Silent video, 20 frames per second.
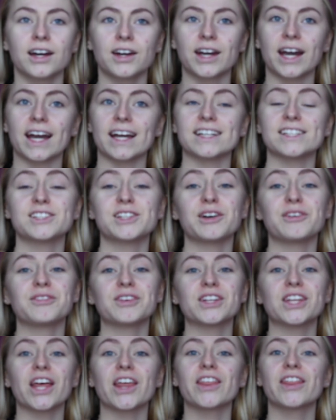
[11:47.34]
Okay, so
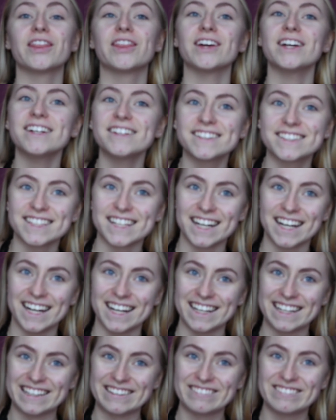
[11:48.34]
for the third
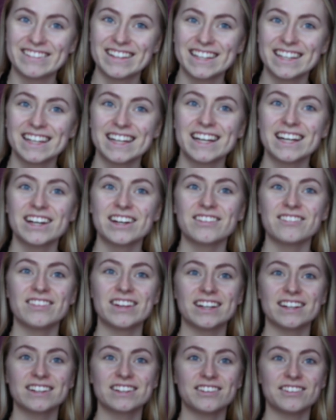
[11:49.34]
time,
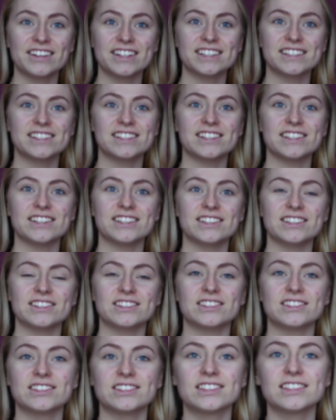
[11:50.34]
we are going
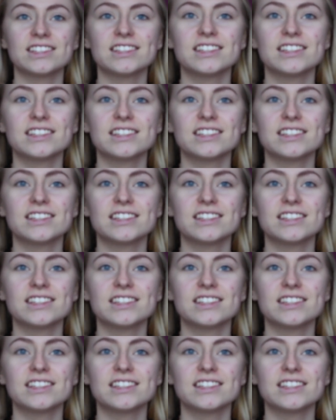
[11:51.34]
to...